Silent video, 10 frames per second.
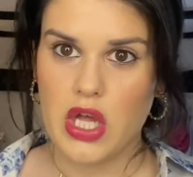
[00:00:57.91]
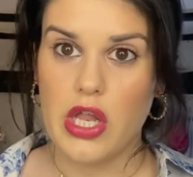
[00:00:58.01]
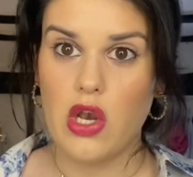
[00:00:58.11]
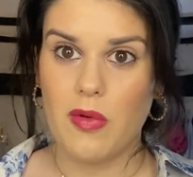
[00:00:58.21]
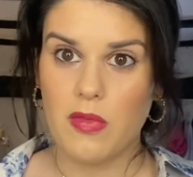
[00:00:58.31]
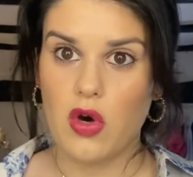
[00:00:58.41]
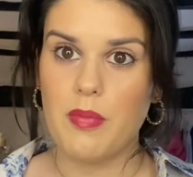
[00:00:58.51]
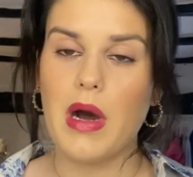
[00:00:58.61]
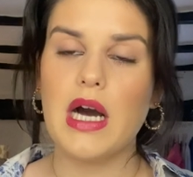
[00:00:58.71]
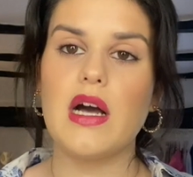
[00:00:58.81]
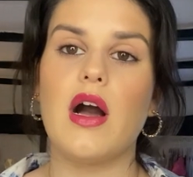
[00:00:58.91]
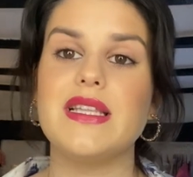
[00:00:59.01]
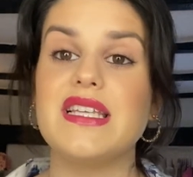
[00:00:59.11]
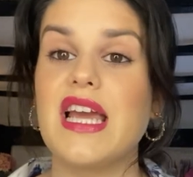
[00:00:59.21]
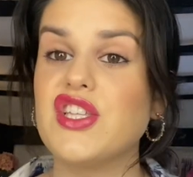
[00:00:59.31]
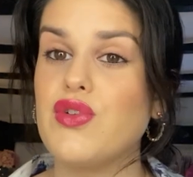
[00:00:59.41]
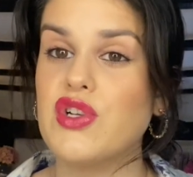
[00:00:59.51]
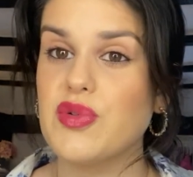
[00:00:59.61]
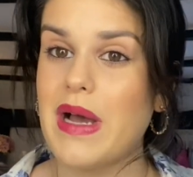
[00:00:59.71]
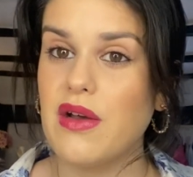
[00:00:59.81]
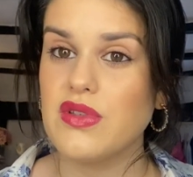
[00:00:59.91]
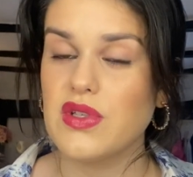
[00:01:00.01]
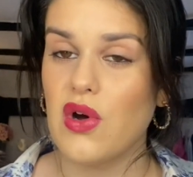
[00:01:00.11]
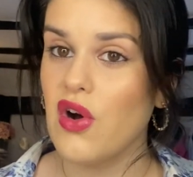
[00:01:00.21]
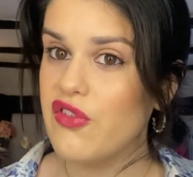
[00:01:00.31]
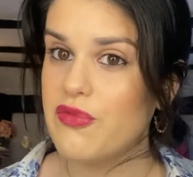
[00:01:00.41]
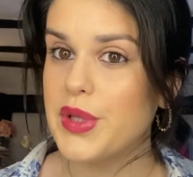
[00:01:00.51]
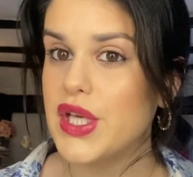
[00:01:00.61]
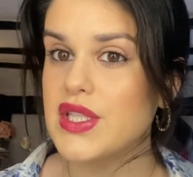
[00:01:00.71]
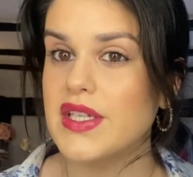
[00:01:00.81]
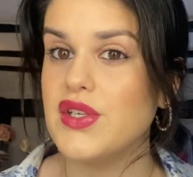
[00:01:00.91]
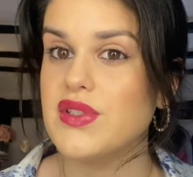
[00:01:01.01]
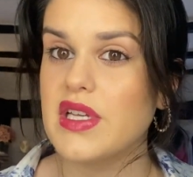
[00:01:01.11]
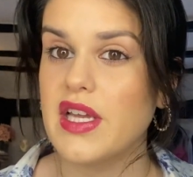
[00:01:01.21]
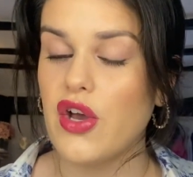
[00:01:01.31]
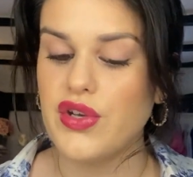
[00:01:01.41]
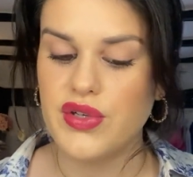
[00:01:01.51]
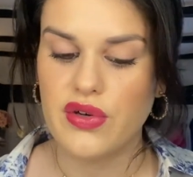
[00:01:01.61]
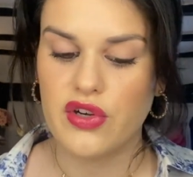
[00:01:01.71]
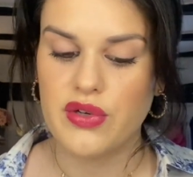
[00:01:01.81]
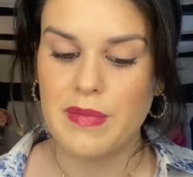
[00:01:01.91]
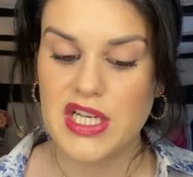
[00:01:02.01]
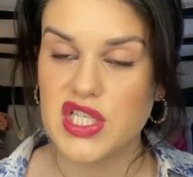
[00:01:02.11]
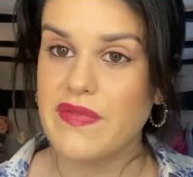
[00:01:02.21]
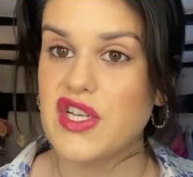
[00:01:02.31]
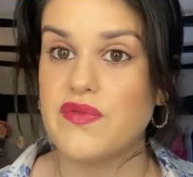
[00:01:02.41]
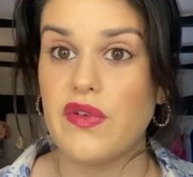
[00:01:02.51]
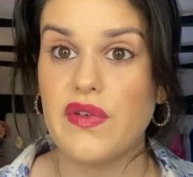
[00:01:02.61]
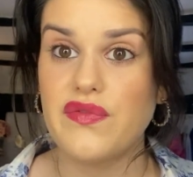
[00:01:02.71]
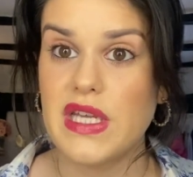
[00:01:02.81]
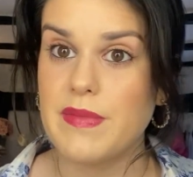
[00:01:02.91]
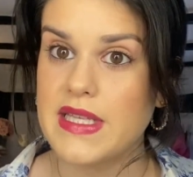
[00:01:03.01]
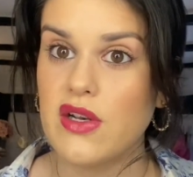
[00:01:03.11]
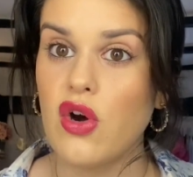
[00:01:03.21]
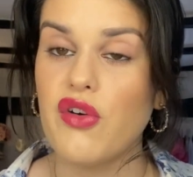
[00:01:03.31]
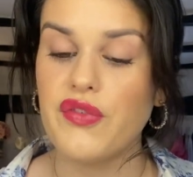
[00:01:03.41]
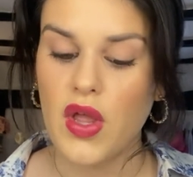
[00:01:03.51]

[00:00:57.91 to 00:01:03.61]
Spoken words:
a lot more, but I did get £200 off because I used a code on Matches Fashion for 15% off.